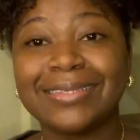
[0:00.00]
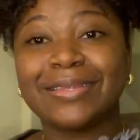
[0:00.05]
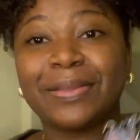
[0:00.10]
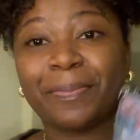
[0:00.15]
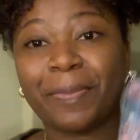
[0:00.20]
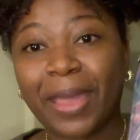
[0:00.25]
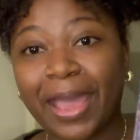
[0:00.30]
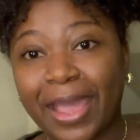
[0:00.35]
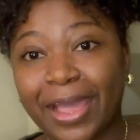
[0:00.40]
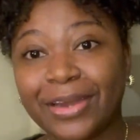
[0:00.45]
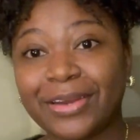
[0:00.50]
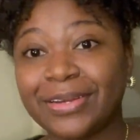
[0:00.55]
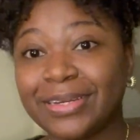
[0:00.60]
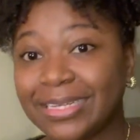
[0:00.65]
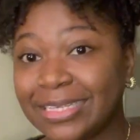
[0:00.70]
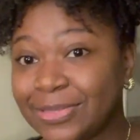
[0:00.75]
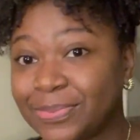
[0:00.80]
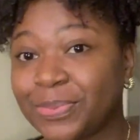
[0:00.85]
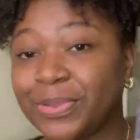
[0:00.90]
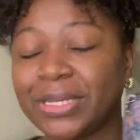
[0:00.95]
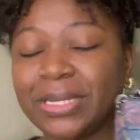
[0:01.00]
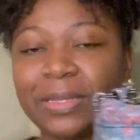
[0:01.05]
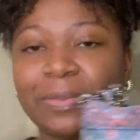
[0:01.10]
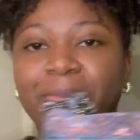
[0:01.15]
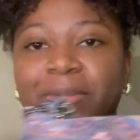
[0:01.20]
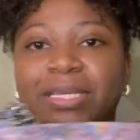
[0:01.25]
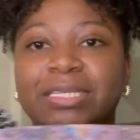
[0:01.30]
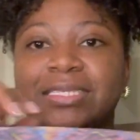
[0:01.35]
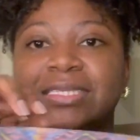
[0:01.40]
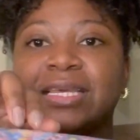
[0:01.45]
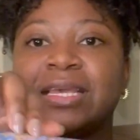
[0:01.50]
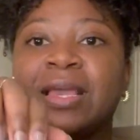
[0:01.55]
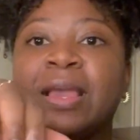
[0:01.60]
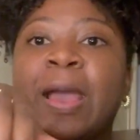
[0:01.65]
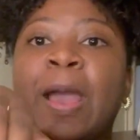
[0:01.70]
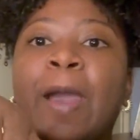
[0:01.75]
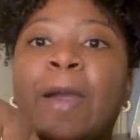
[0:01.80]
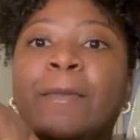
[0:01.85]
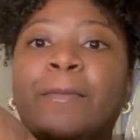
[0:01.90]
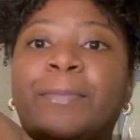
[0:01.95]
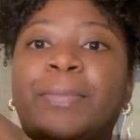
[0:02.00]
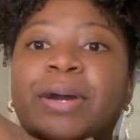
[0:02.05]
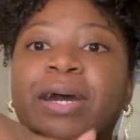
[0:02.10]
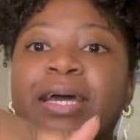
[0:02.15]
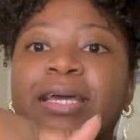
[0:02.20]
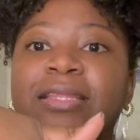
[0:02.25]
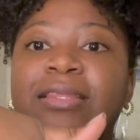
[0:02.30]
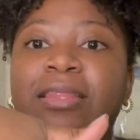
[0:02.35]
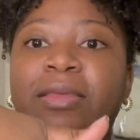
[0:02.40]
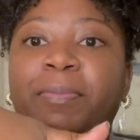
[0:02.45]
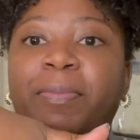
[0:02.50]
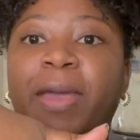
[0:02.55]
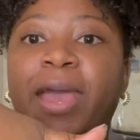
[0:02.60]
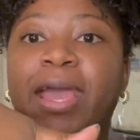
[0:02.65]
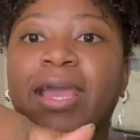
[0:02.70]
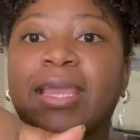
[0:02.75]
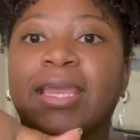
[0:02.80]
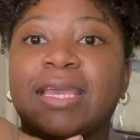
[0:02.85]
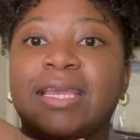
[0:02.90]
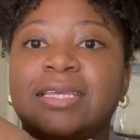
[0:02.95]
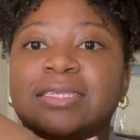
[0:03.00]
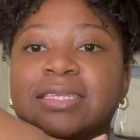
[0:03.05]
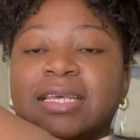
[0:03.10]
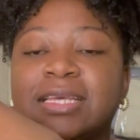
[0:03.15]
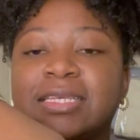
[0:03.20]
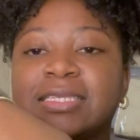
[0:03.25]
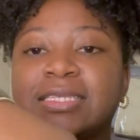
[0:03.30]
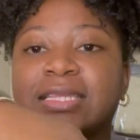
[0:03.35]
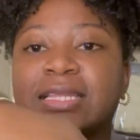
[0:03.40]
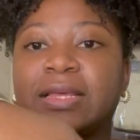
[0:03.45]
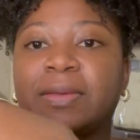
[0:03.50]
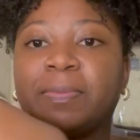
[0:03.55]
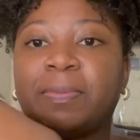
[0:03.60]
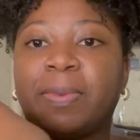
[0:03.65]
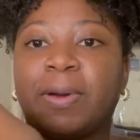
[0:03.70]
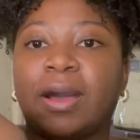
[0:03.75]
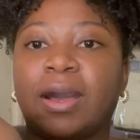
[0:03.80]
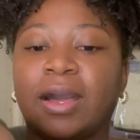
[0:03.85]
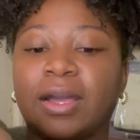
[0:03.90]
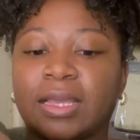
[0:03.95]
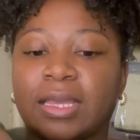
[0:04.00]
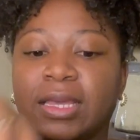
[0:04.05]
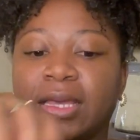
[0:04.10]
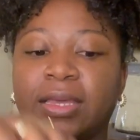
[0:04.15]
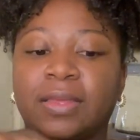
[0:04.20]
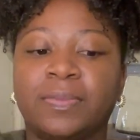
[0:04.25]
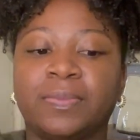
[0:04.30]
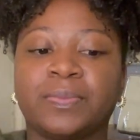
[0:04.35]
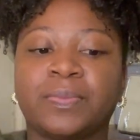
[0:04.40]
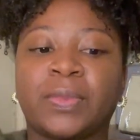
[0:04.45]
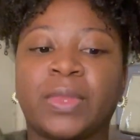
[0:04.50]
the pattern is pretty busy, but the back is a slip pocket.